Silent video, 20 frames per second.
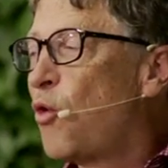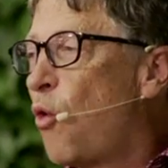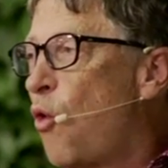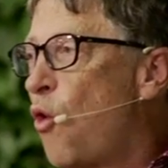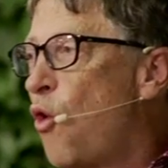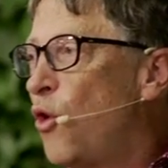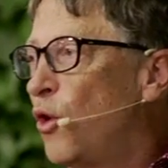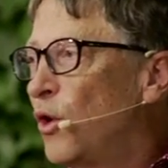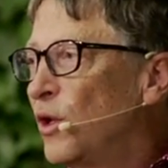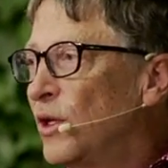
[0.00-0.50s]

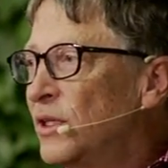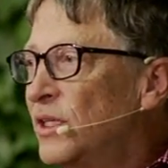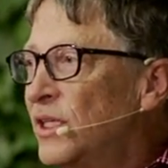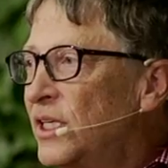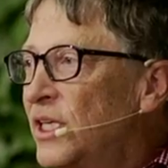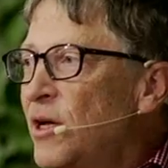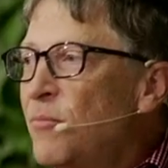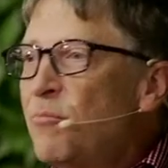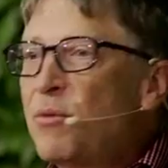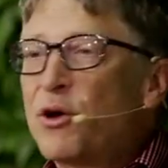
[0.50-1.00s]
goal,
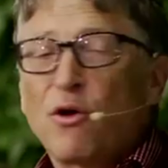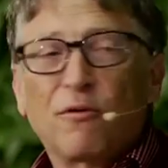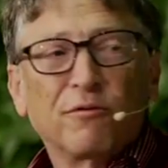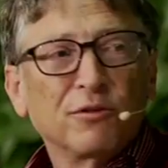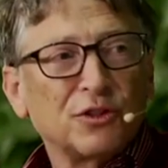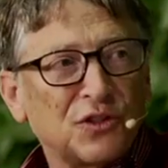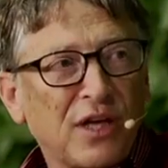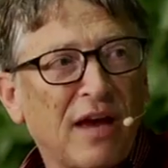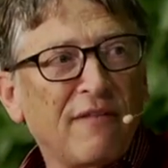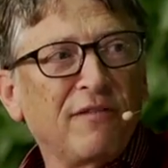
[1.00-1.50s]
but over
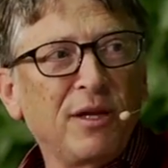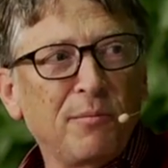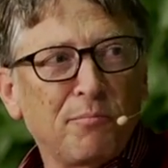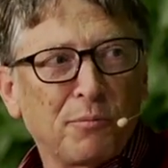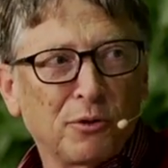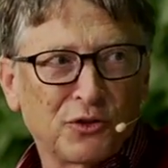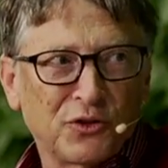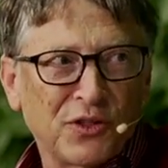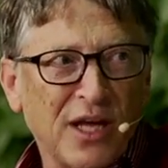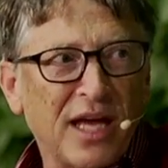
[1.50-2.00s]

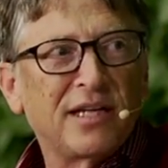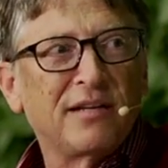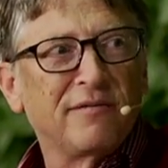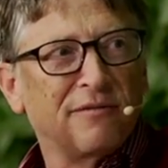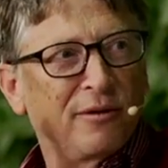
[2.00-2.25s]
70%